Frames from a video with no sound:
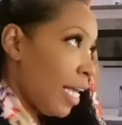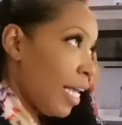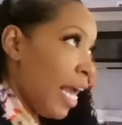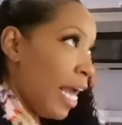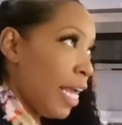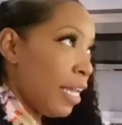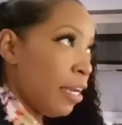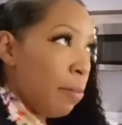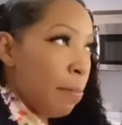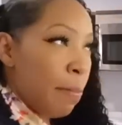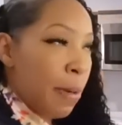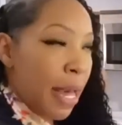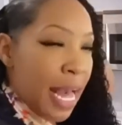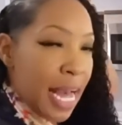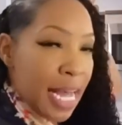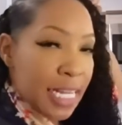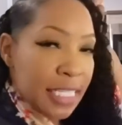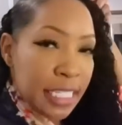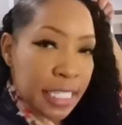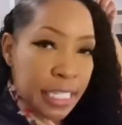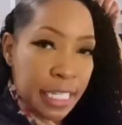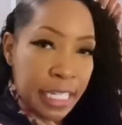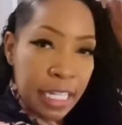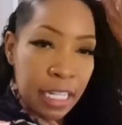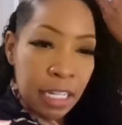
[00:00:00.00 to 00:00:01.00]
can't
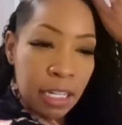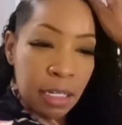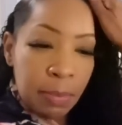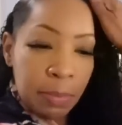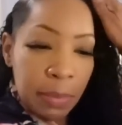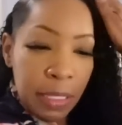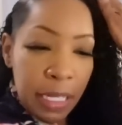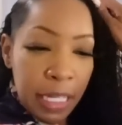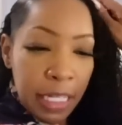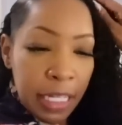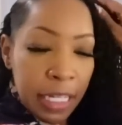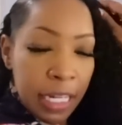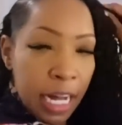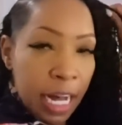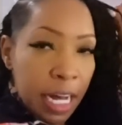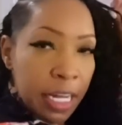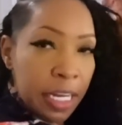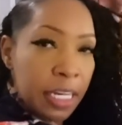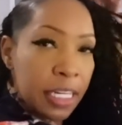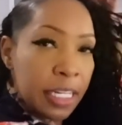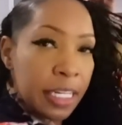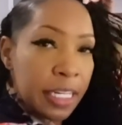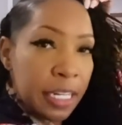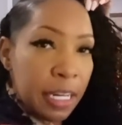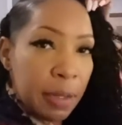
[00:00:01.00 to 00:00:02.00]
imagine him
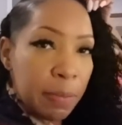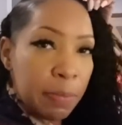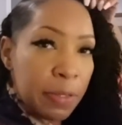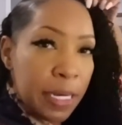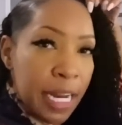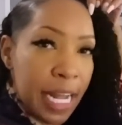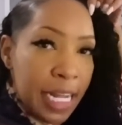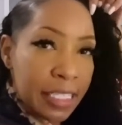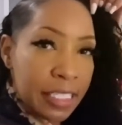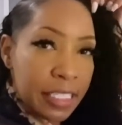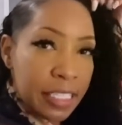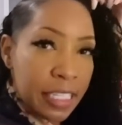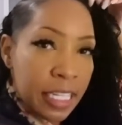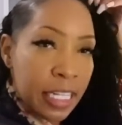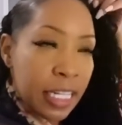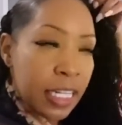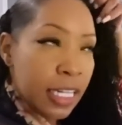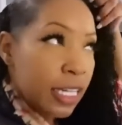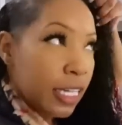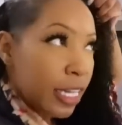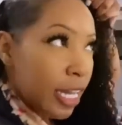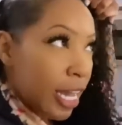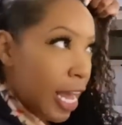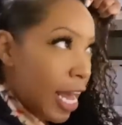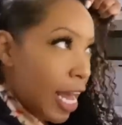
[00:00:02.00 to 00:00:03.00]
cuddling up next to
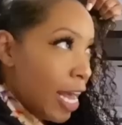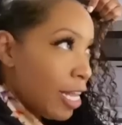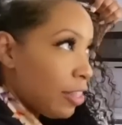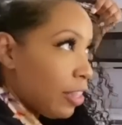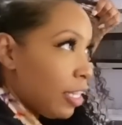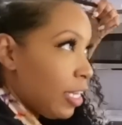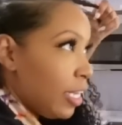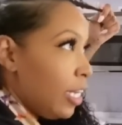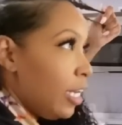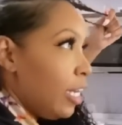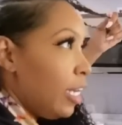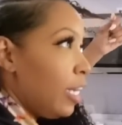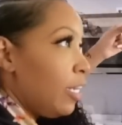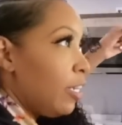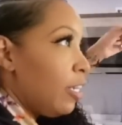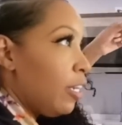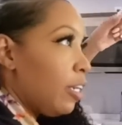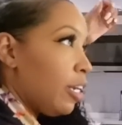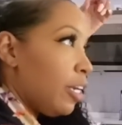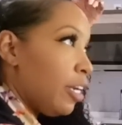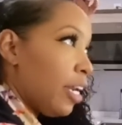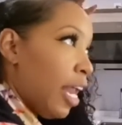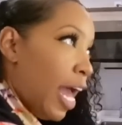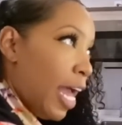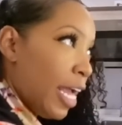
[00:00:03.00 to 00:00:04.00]
her at the end of
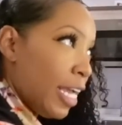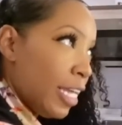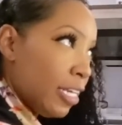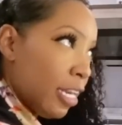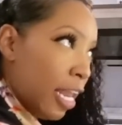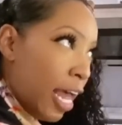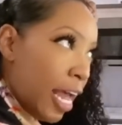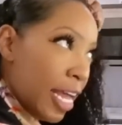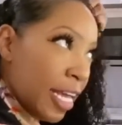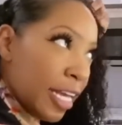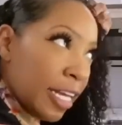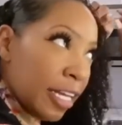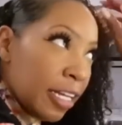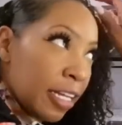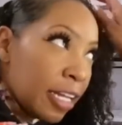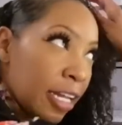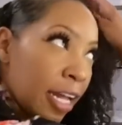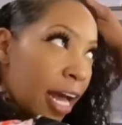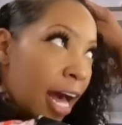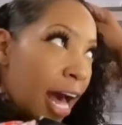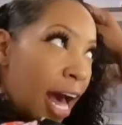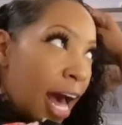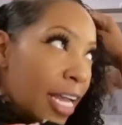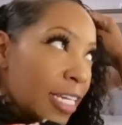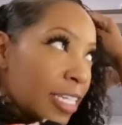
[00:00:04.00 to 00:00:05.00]
the night. Like,
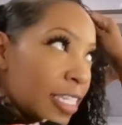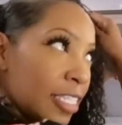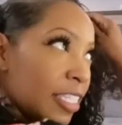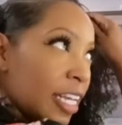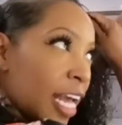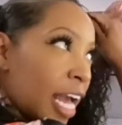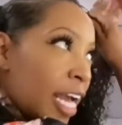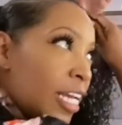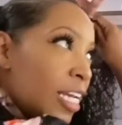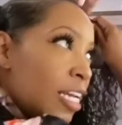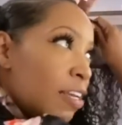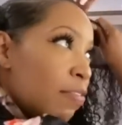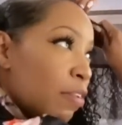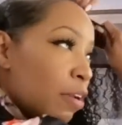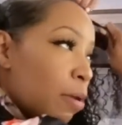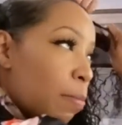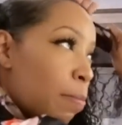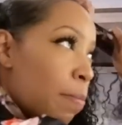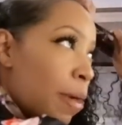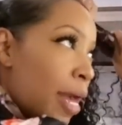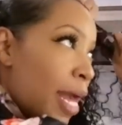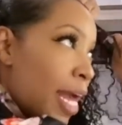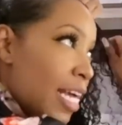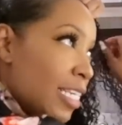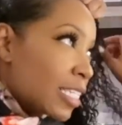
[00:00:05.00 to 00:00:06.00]
I just can't even
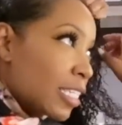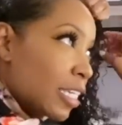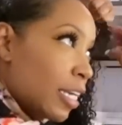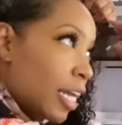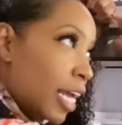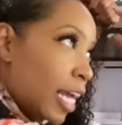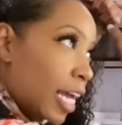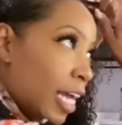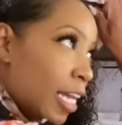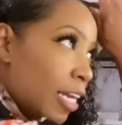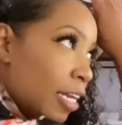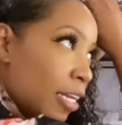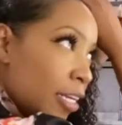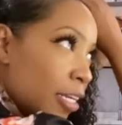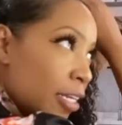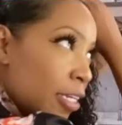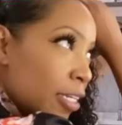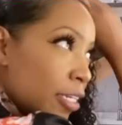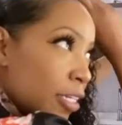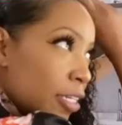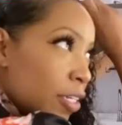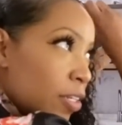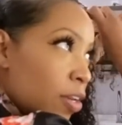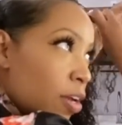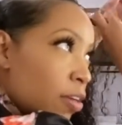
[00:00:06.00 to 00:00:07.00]
imagine that.
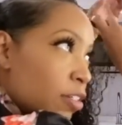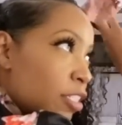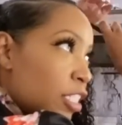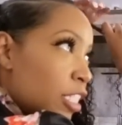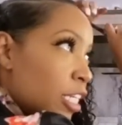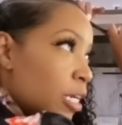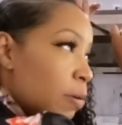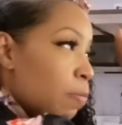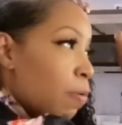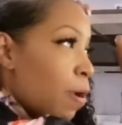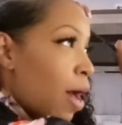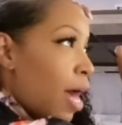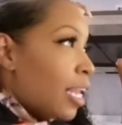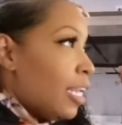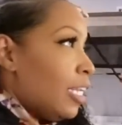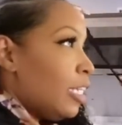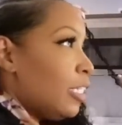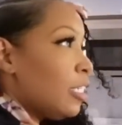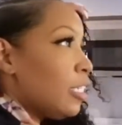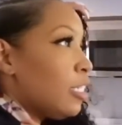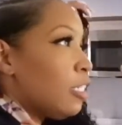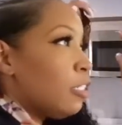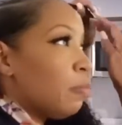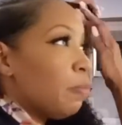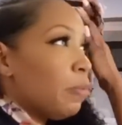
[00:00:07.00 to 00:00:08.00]
You know, she'd probably
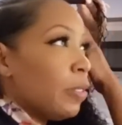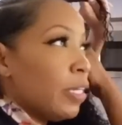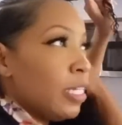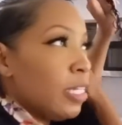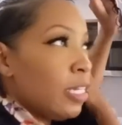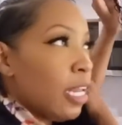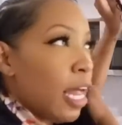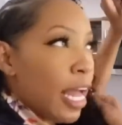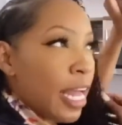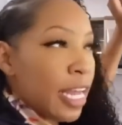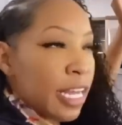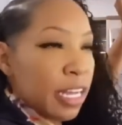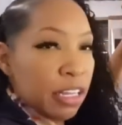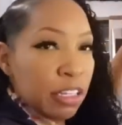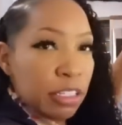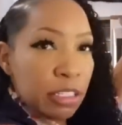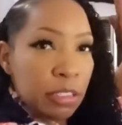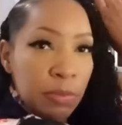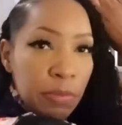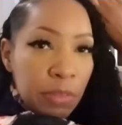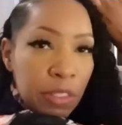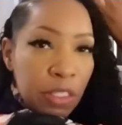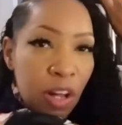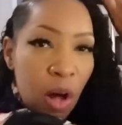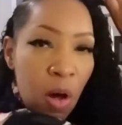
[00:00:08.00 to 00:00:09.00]
just be like,
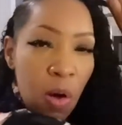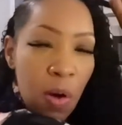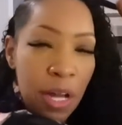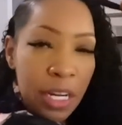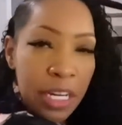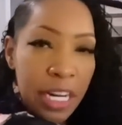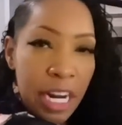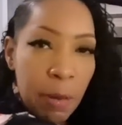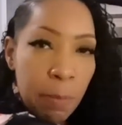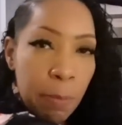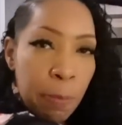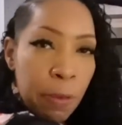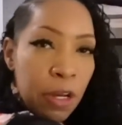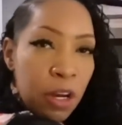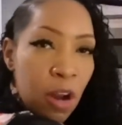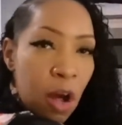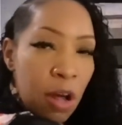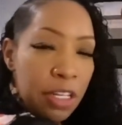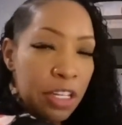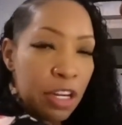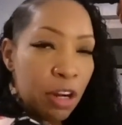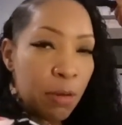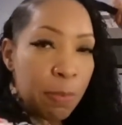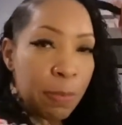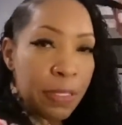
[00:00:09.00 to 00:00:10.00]
go in there, put
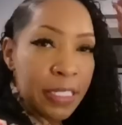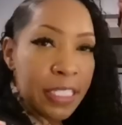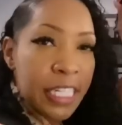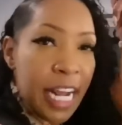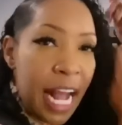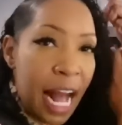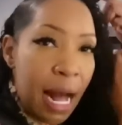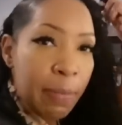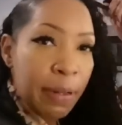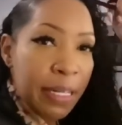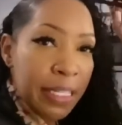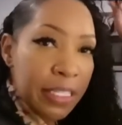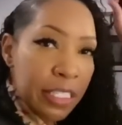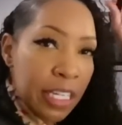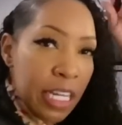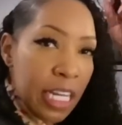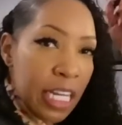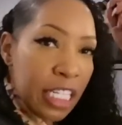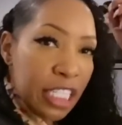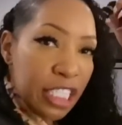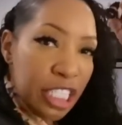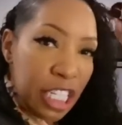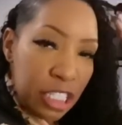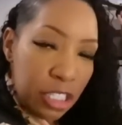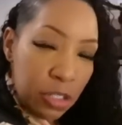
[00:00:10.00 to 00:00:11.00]
on your pajamas.
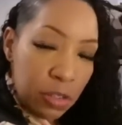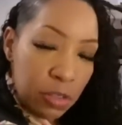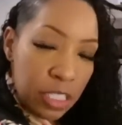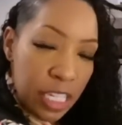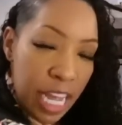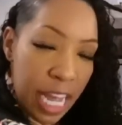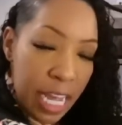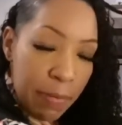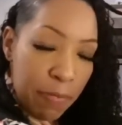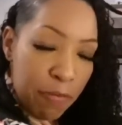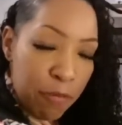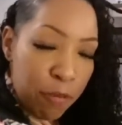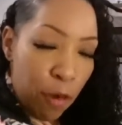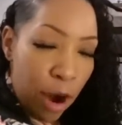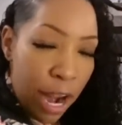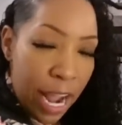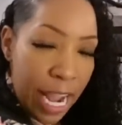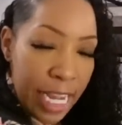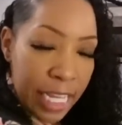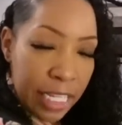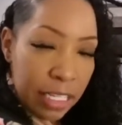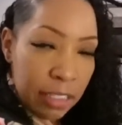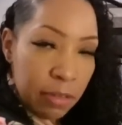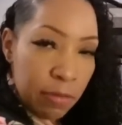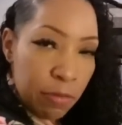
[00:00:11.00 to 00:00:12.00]
Did you take
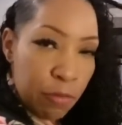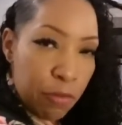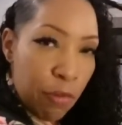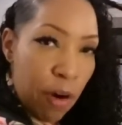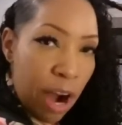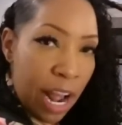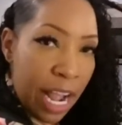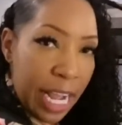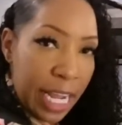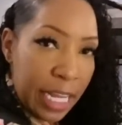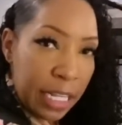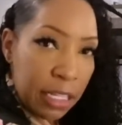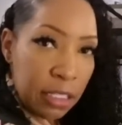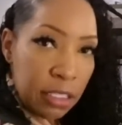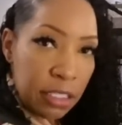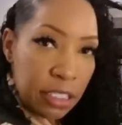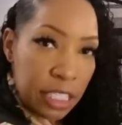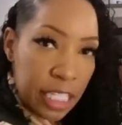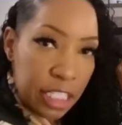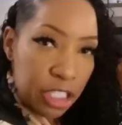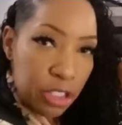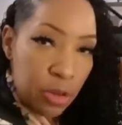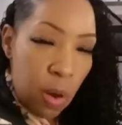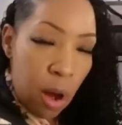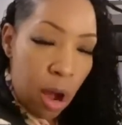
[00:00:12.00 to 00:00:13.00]
Frank? Frank,
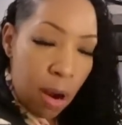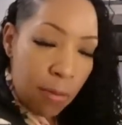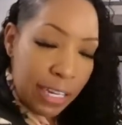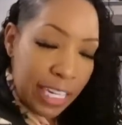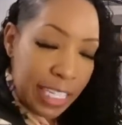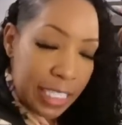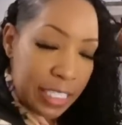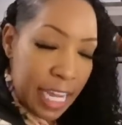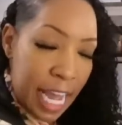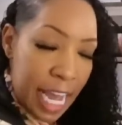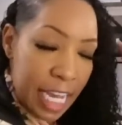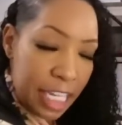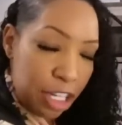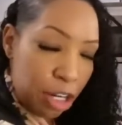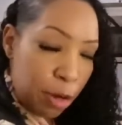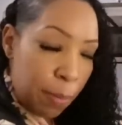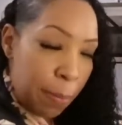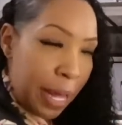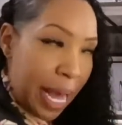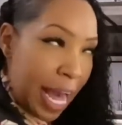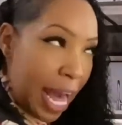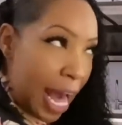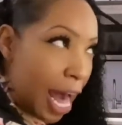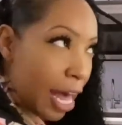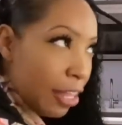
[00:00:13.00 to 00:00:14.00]
did you already take your
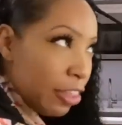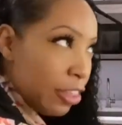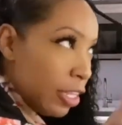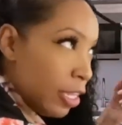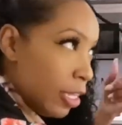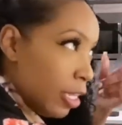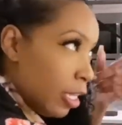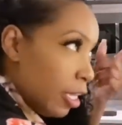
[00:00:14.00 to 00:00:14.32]
bath?